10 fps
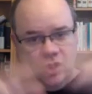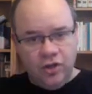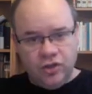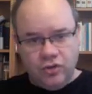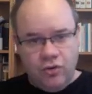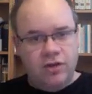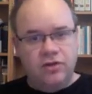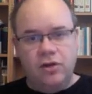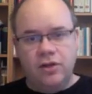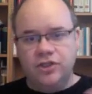storing a
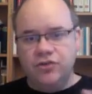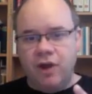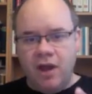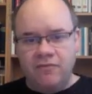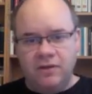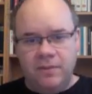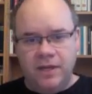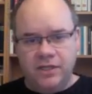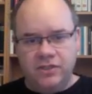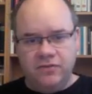knowledge graph in the
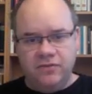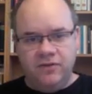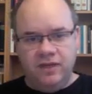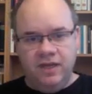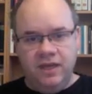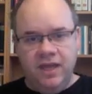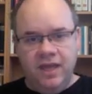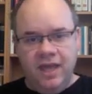pages of the wiki.